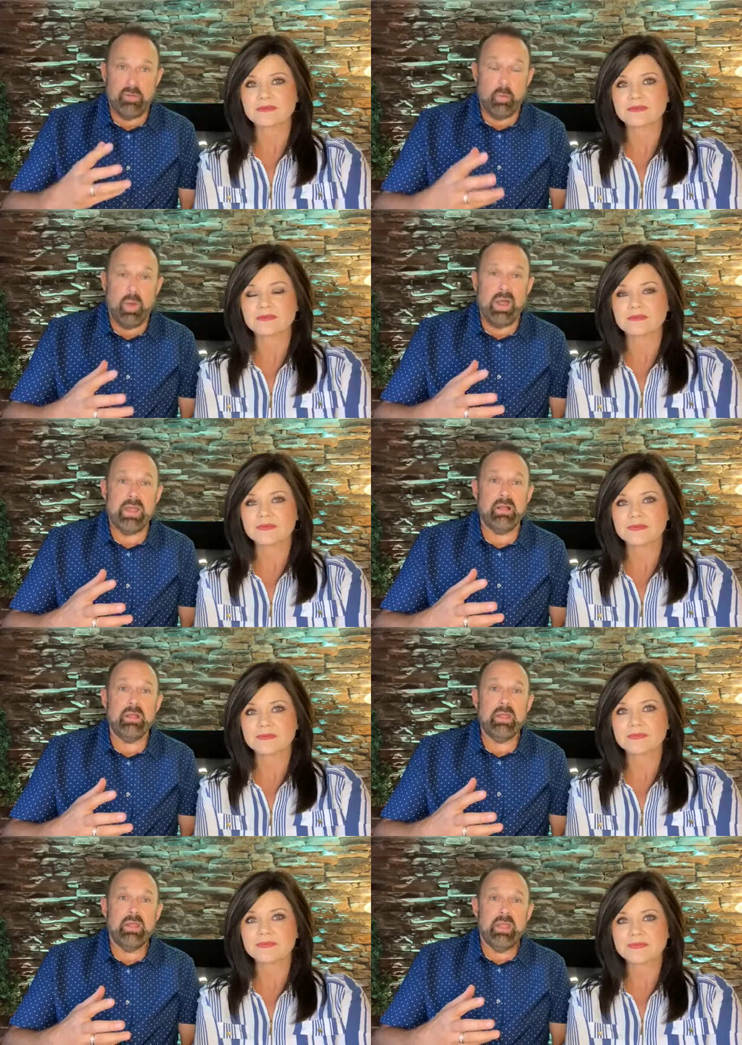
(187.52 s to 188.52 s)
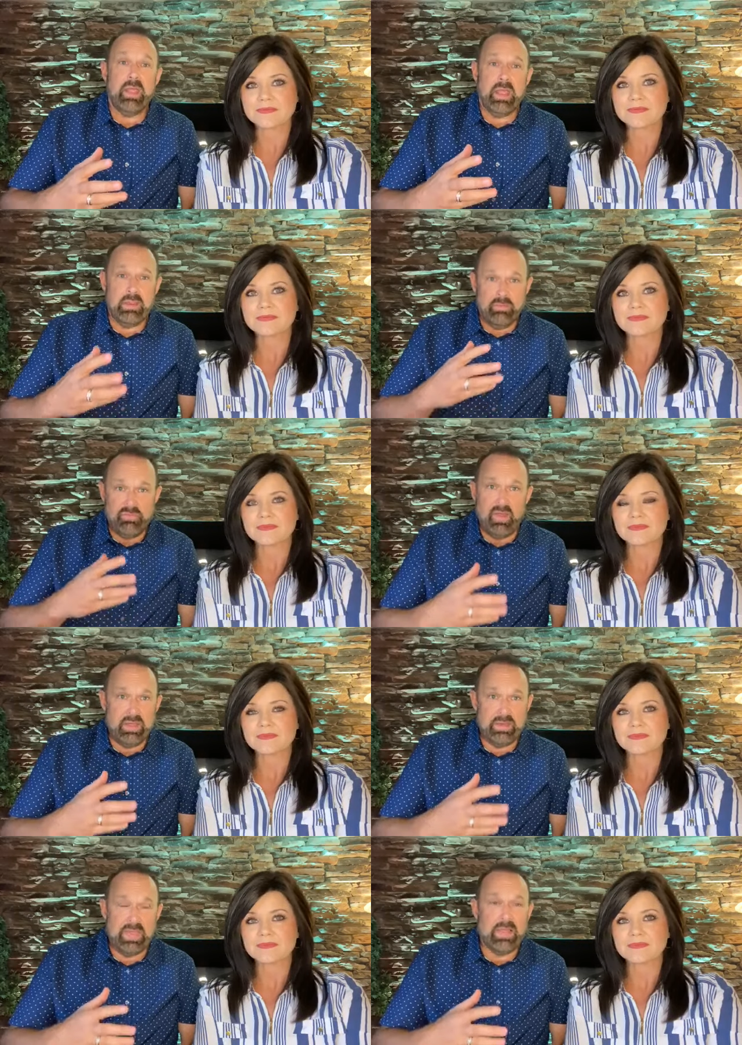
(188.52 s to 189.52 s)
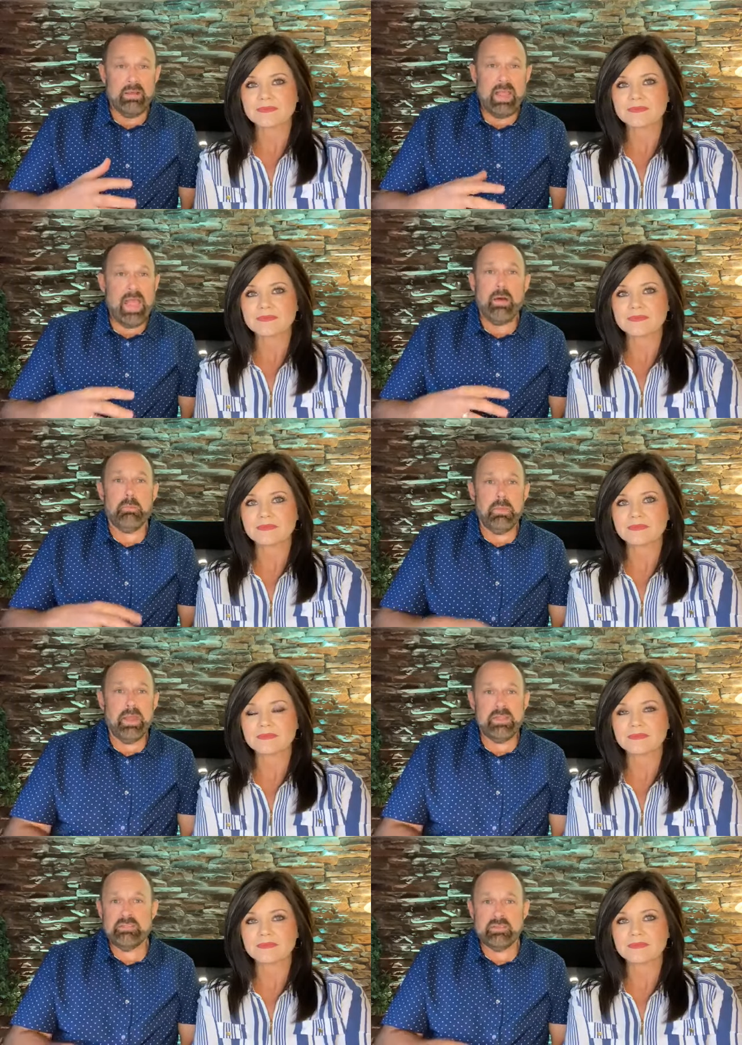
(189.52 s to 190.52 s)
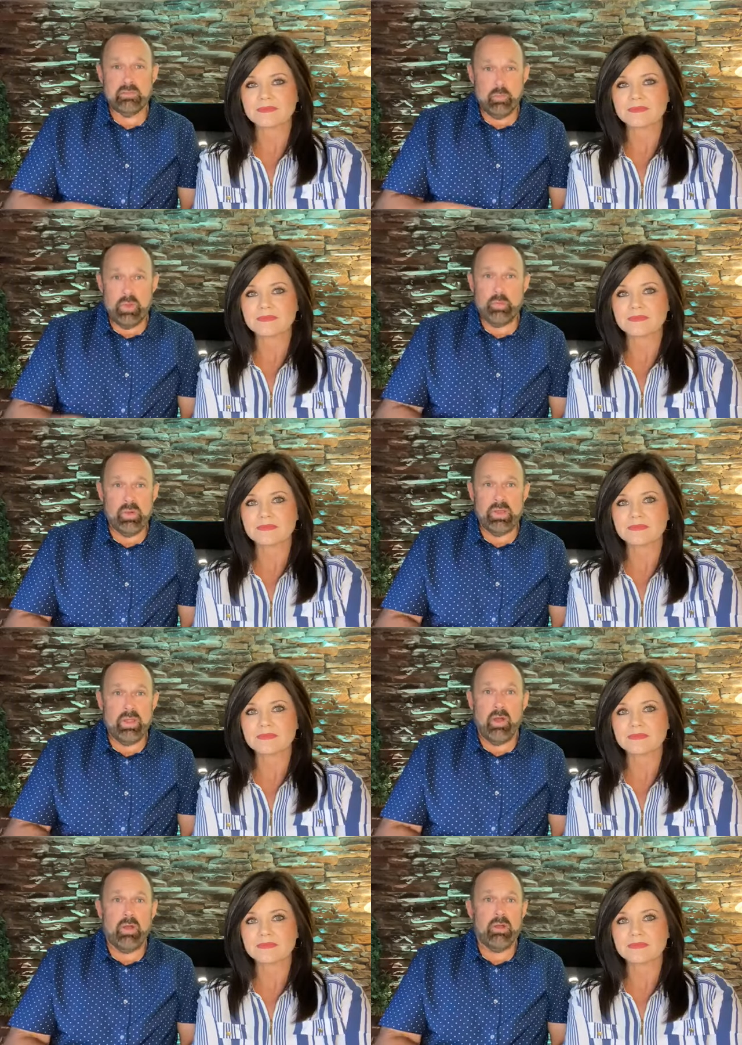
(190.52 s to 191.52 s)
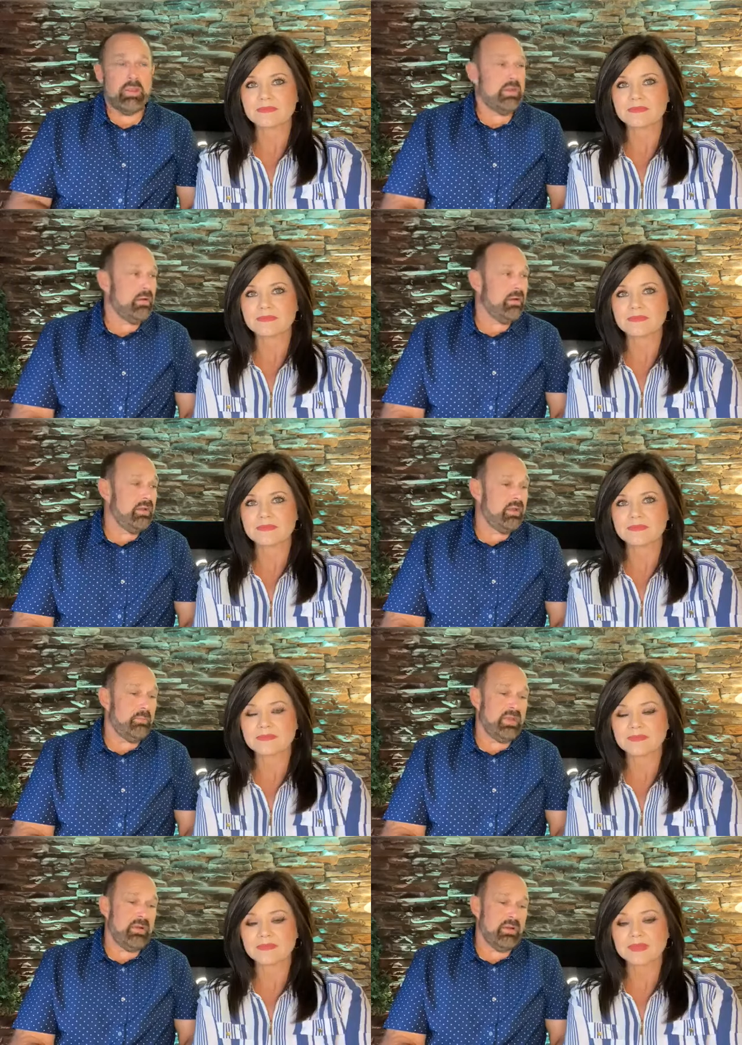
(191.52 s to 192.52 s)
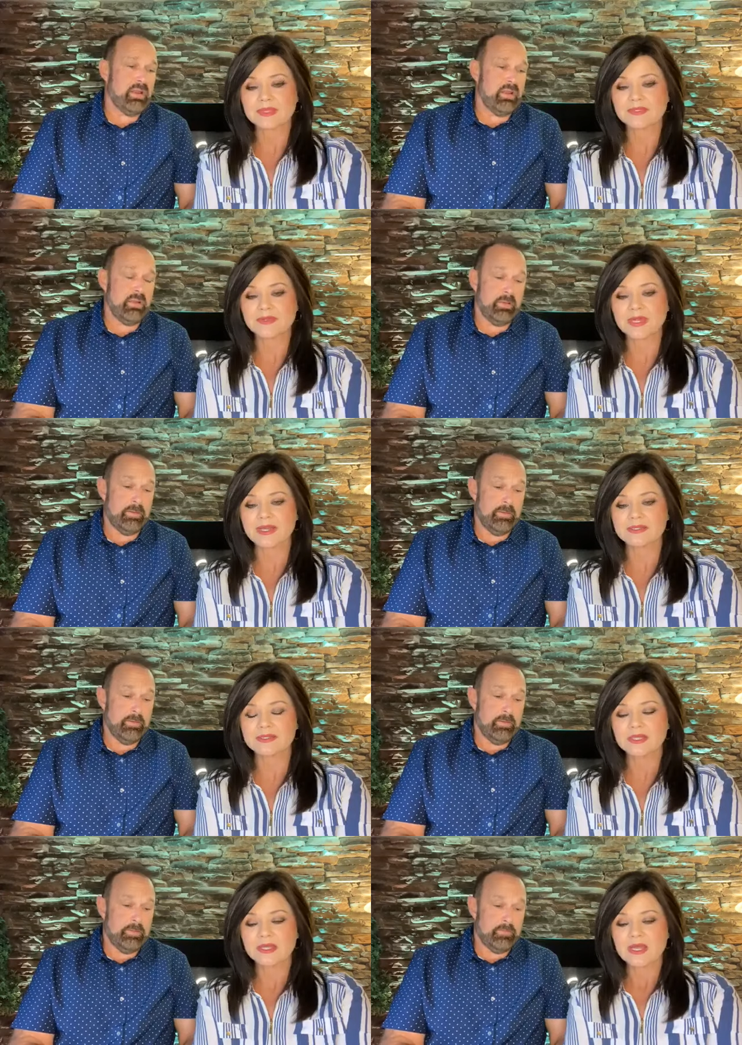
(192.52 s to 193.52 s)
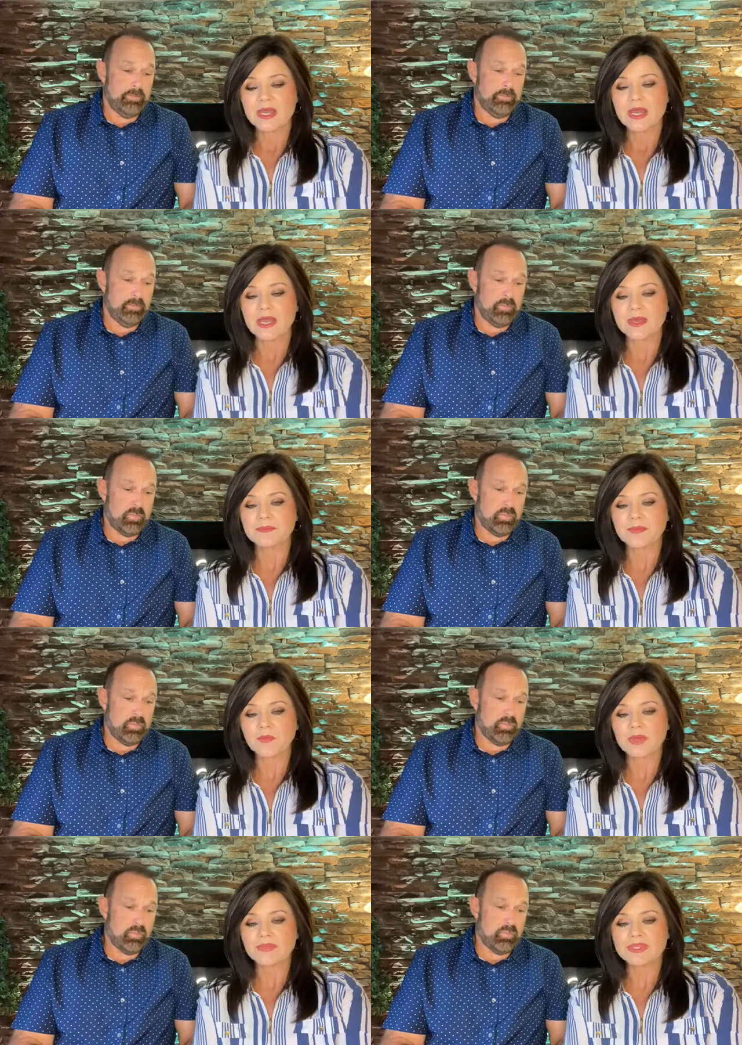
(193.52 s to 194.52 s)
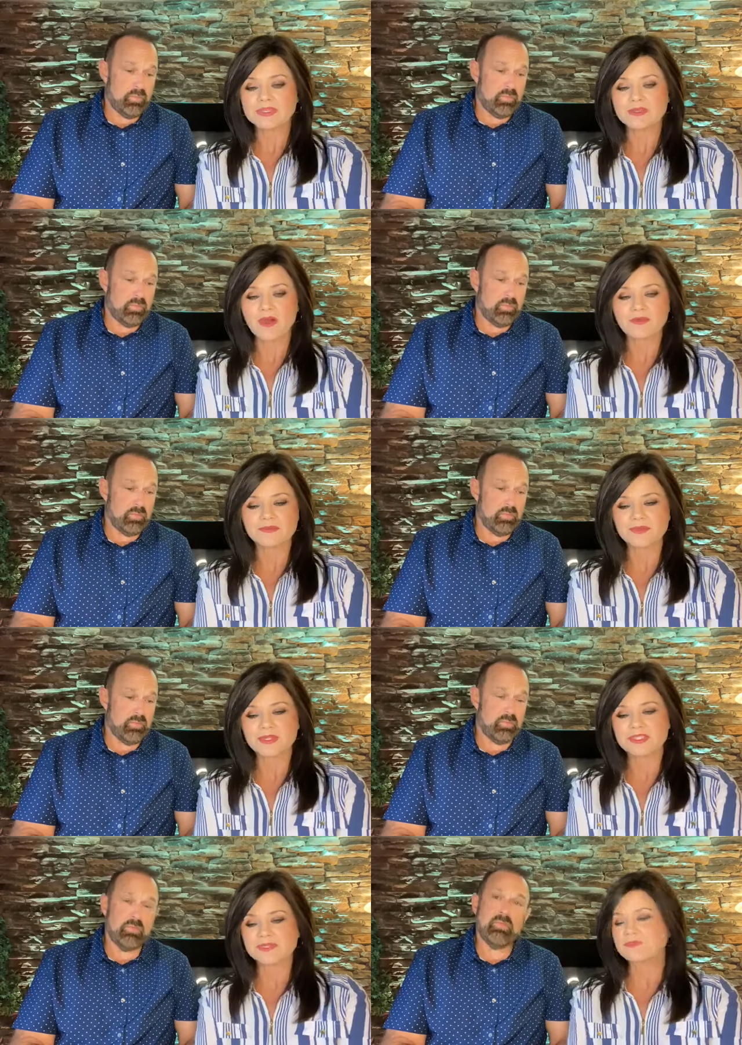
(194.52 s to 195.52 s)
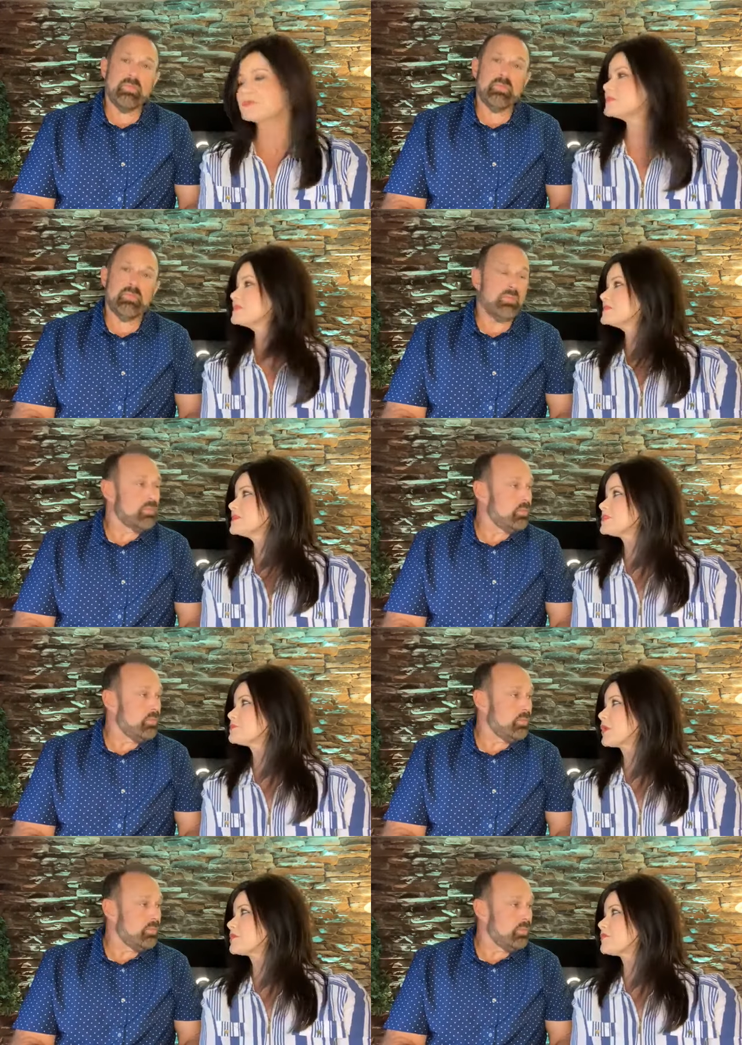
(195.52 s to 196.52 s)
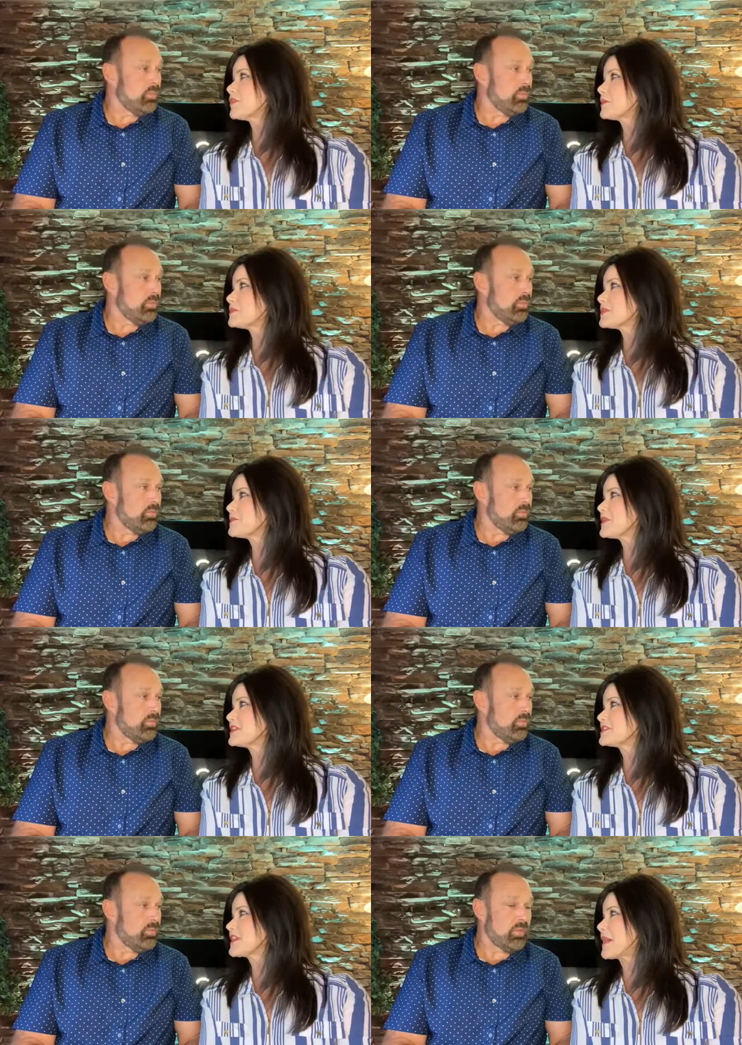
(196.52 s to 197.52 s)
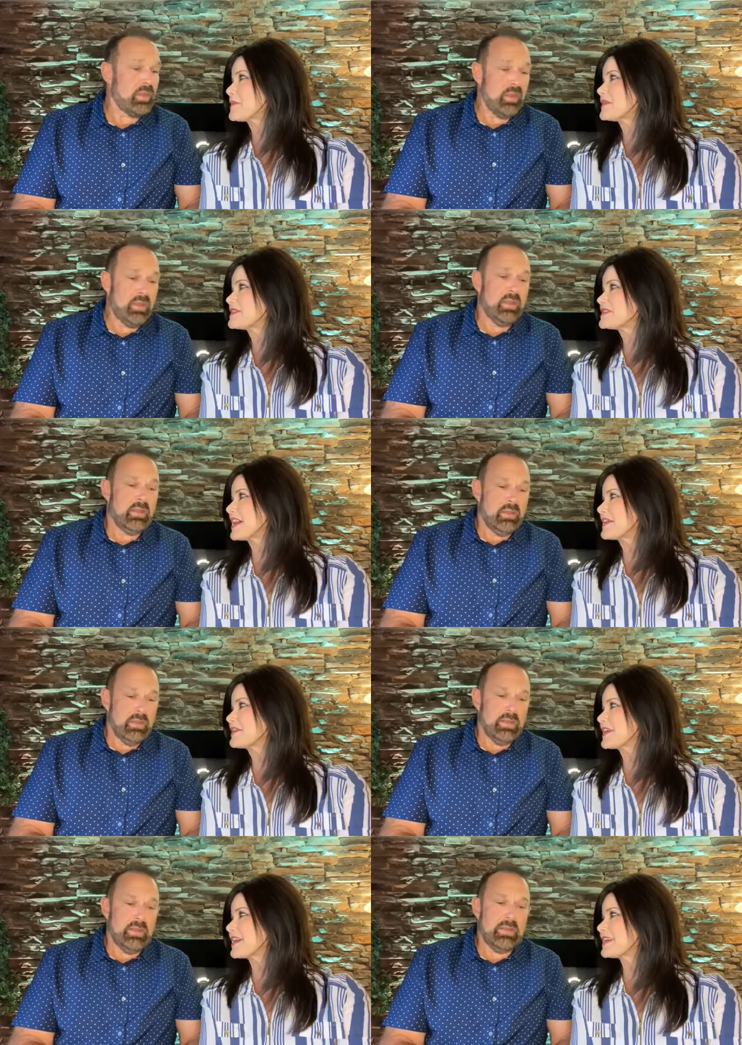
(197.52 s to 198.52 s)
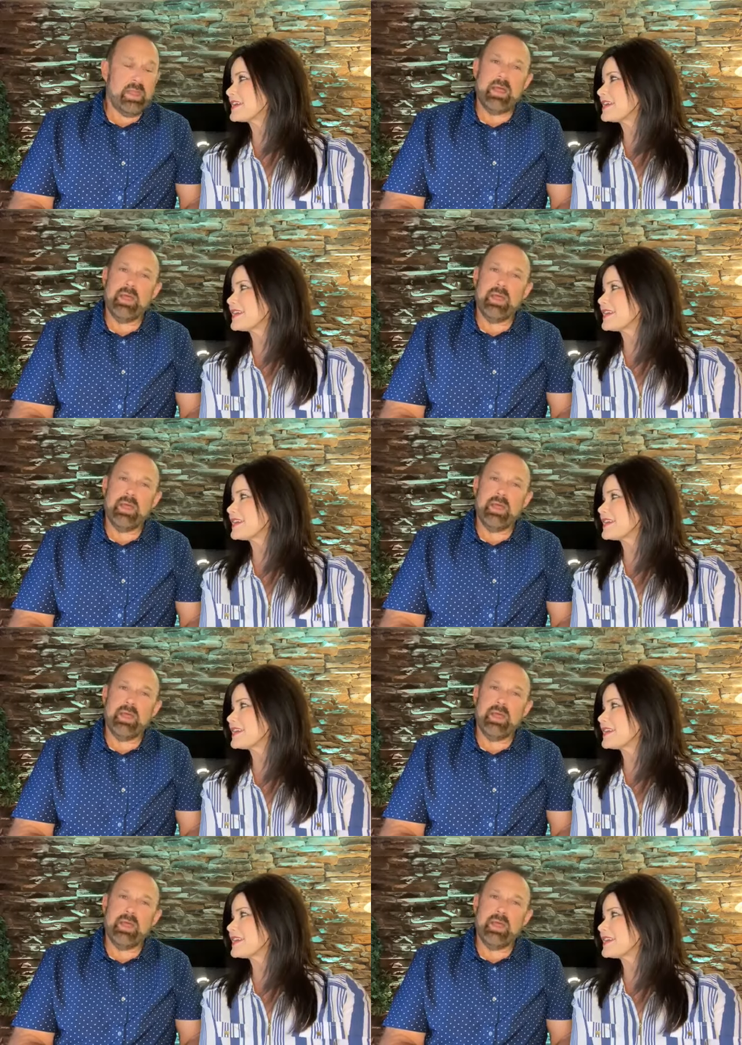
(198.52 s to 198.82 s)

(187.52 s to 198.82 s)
Speaker 1: there for a while and find out how blessed we really are here in america that's
Speaker 2: right um, well this all really sp- just spurred from something that just happened this saturday